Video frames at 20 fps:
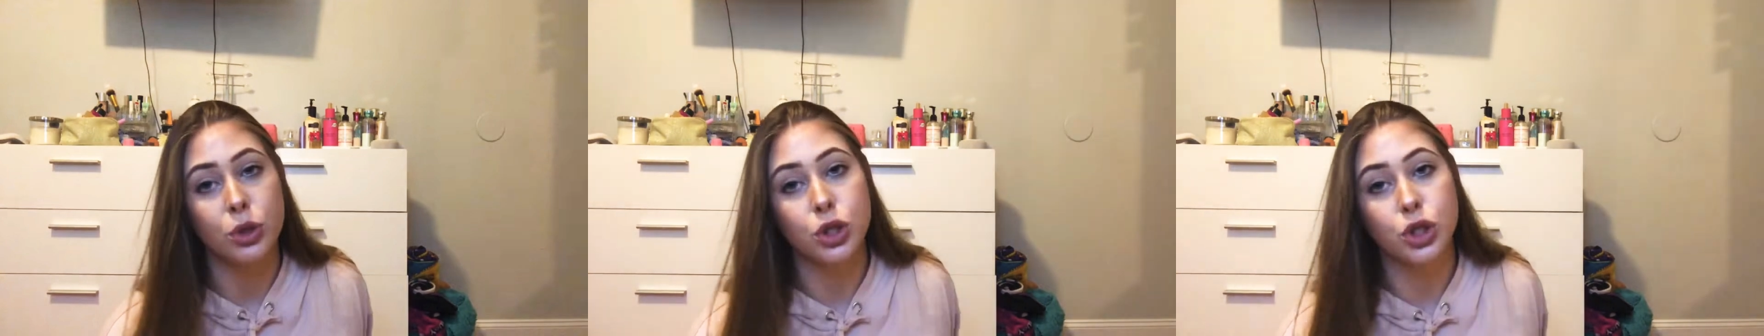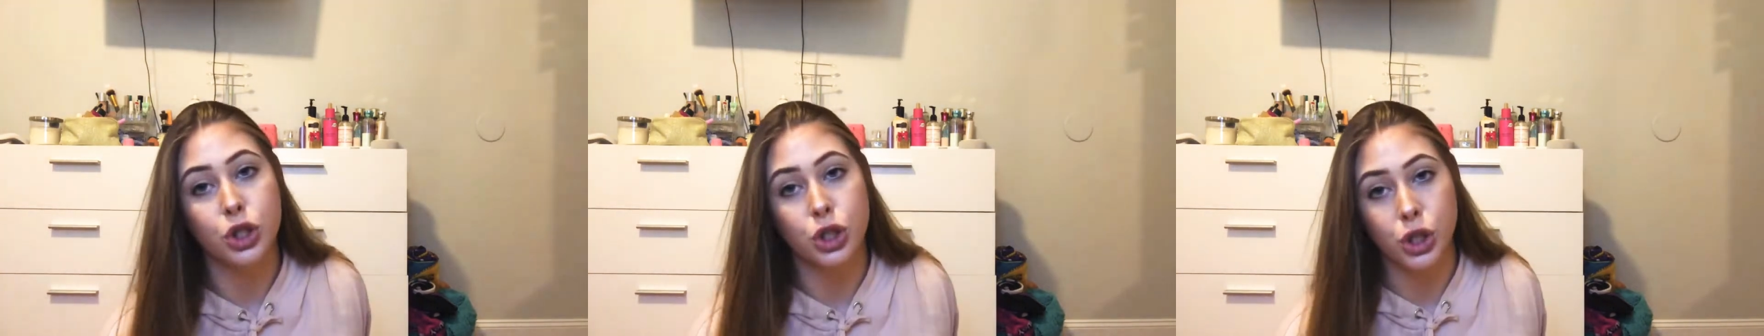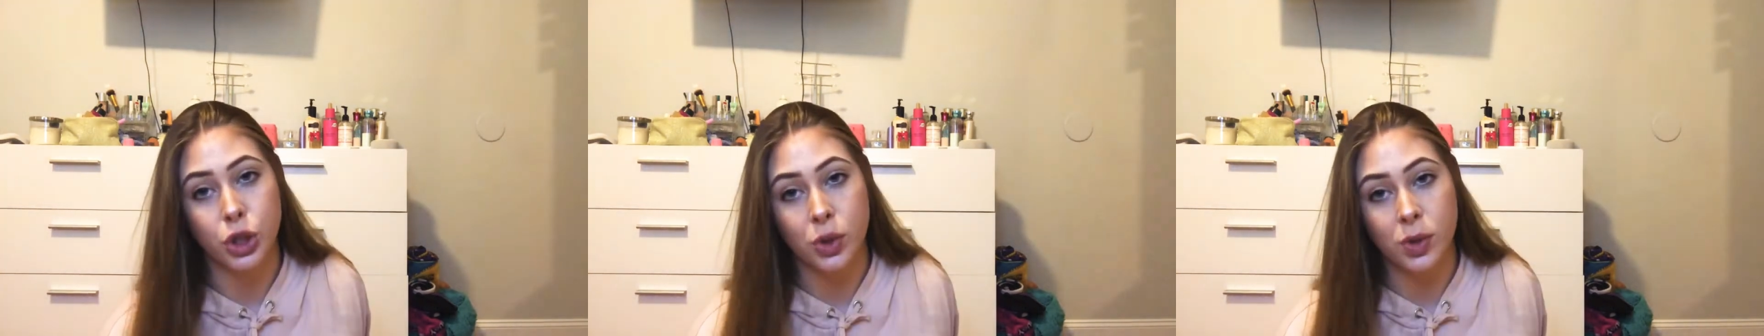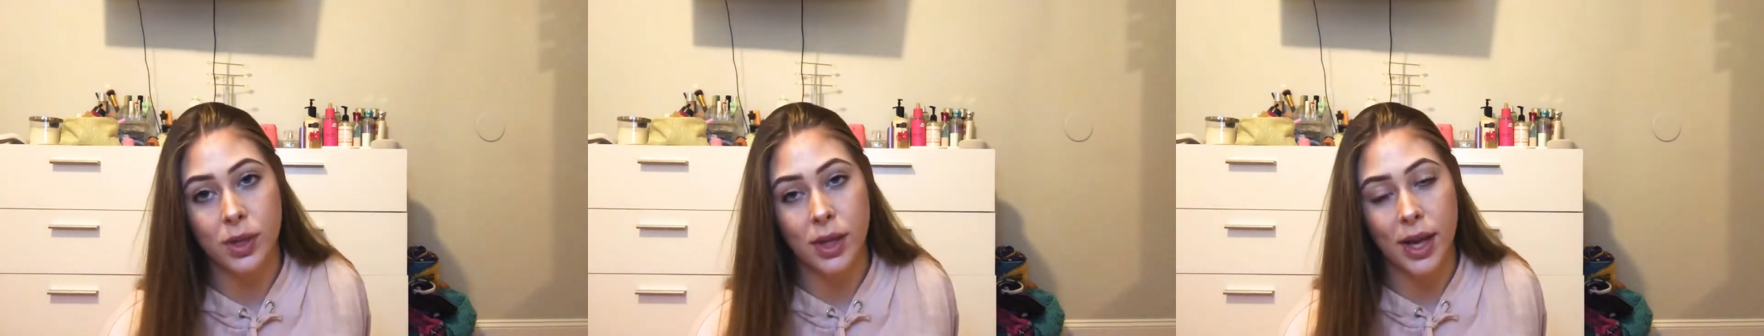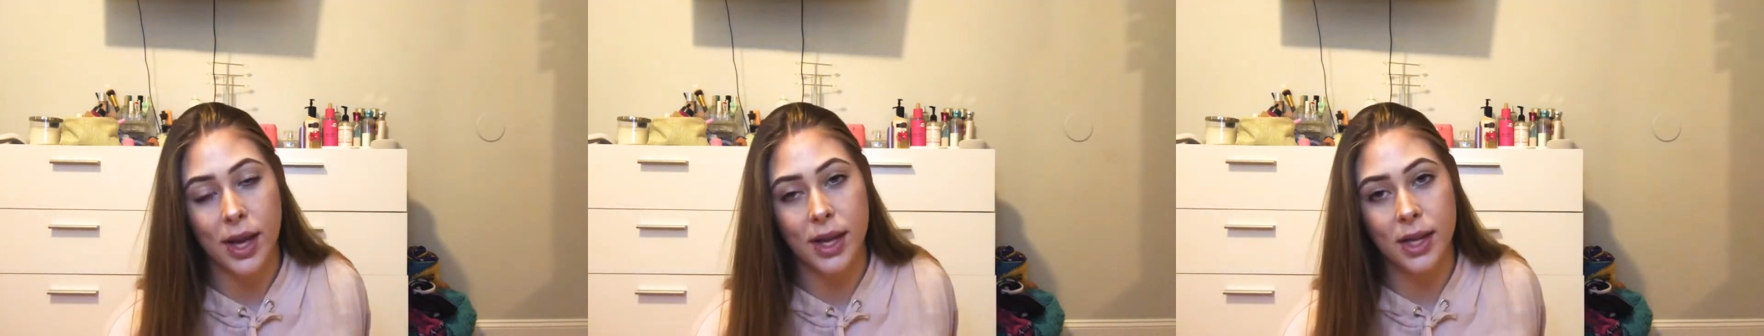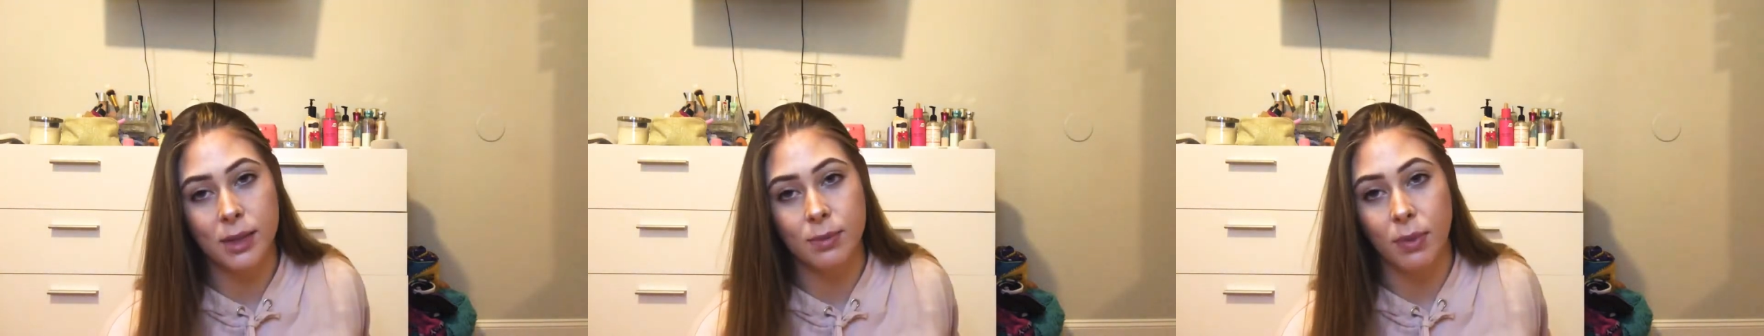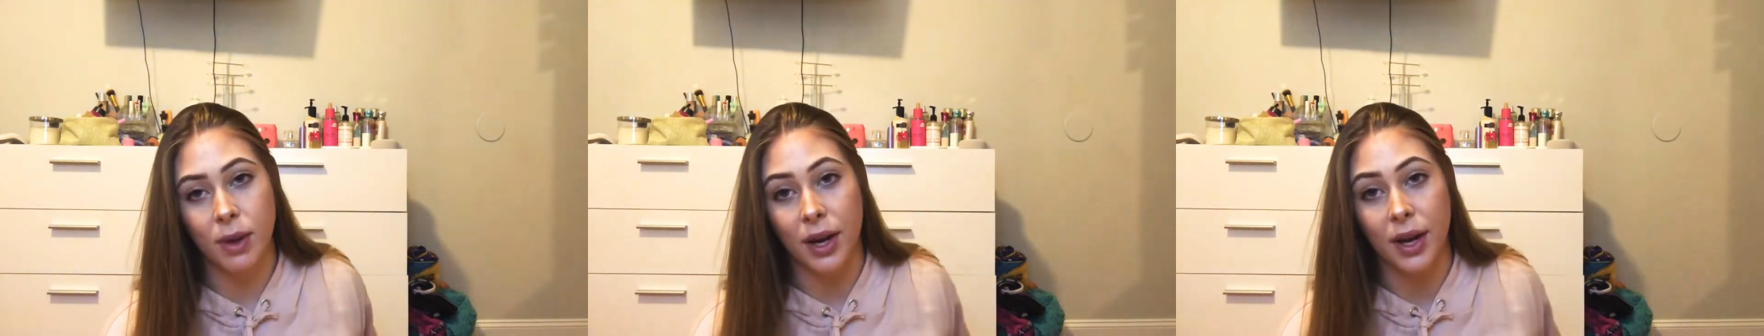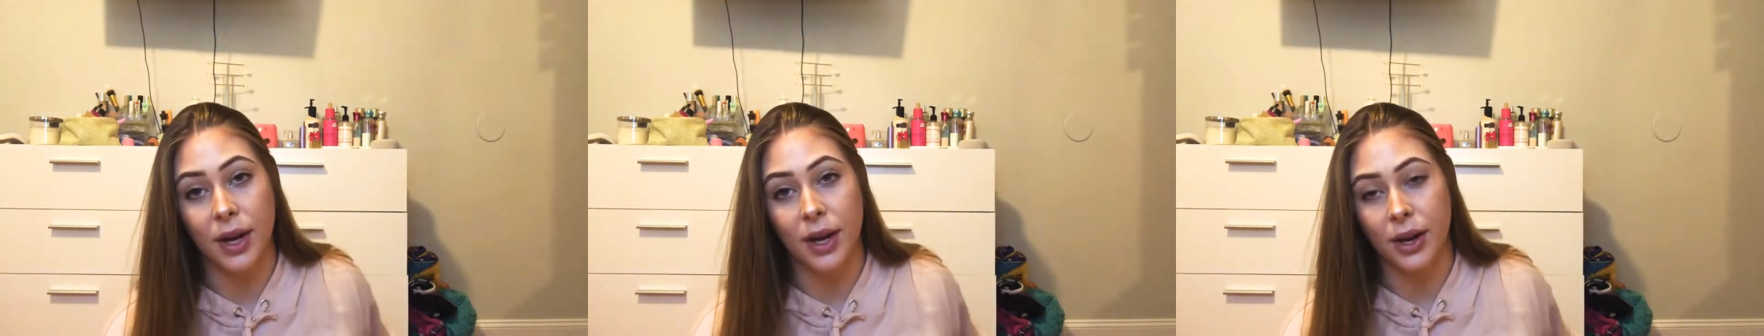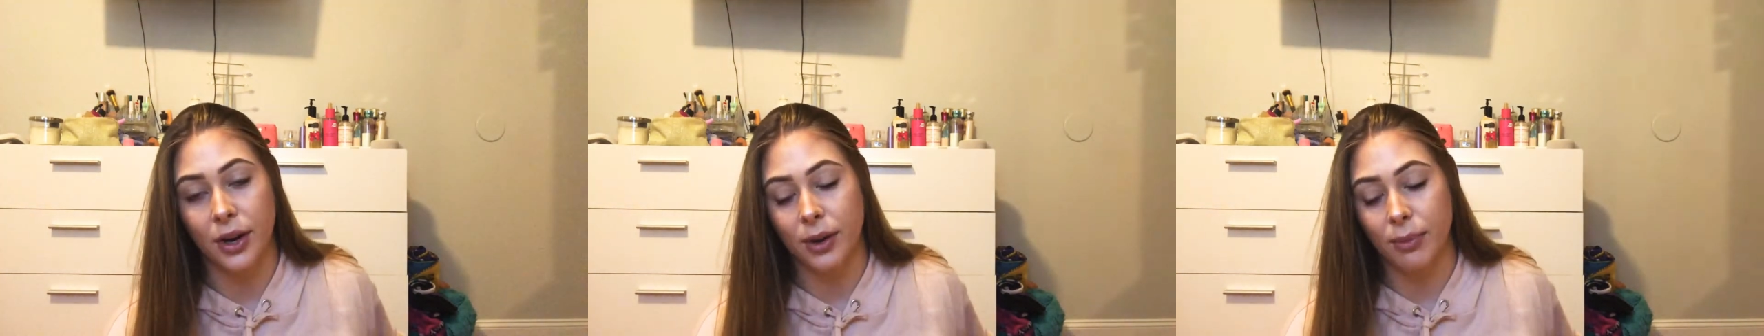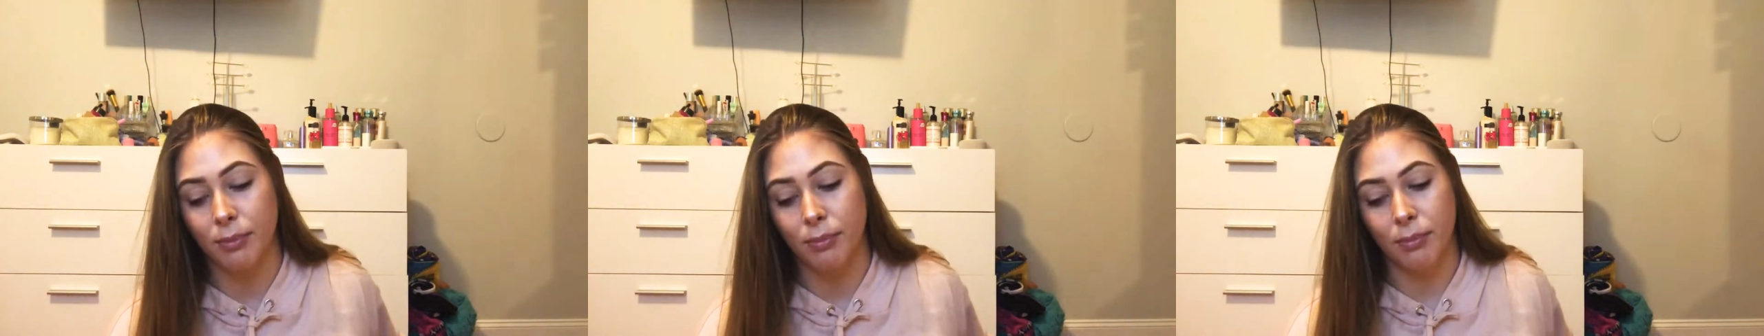two things but
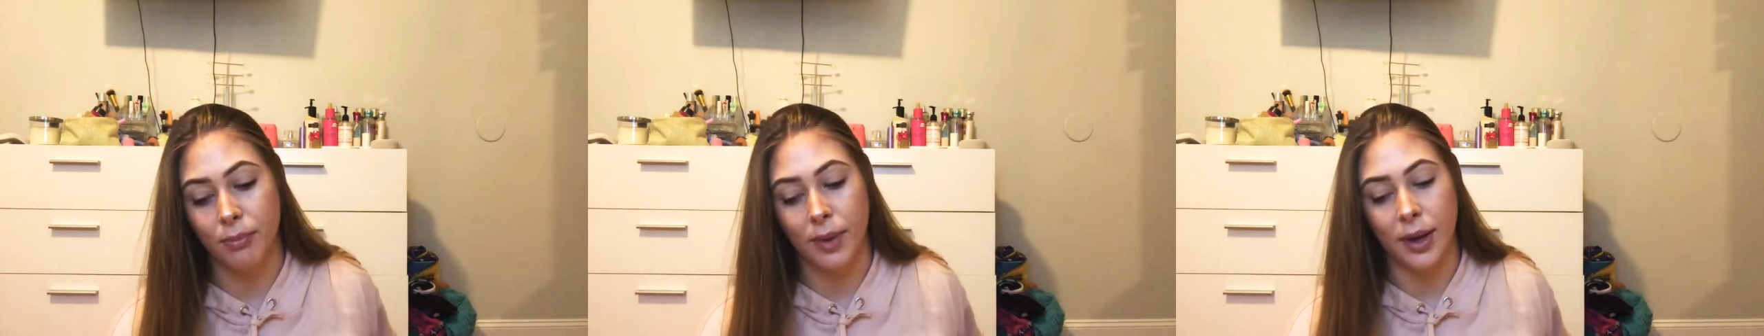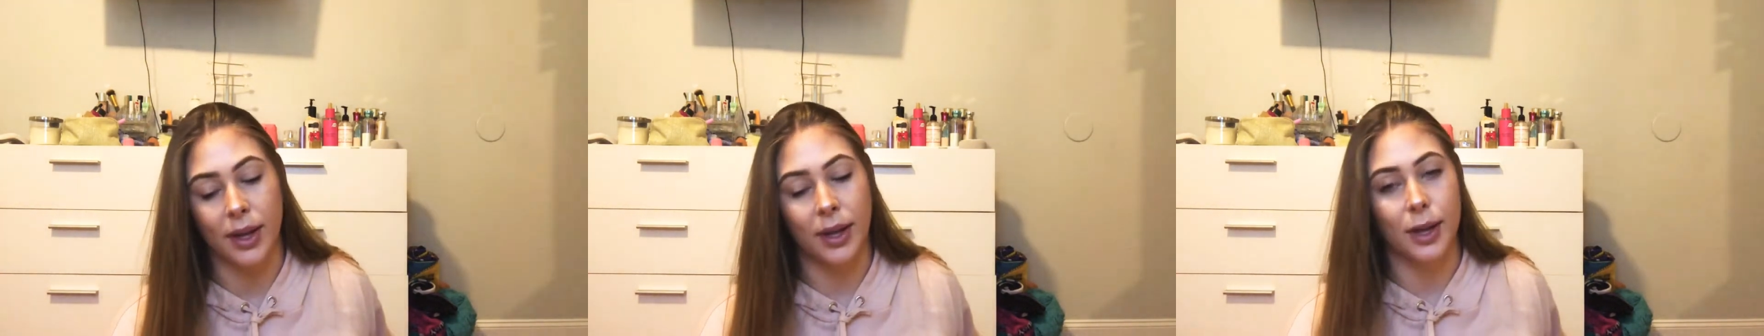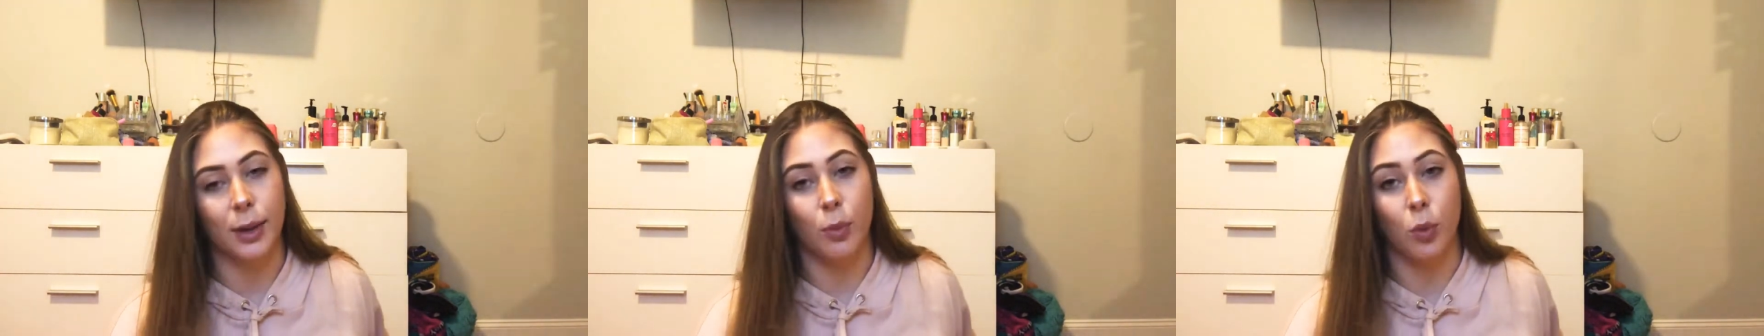they're mainly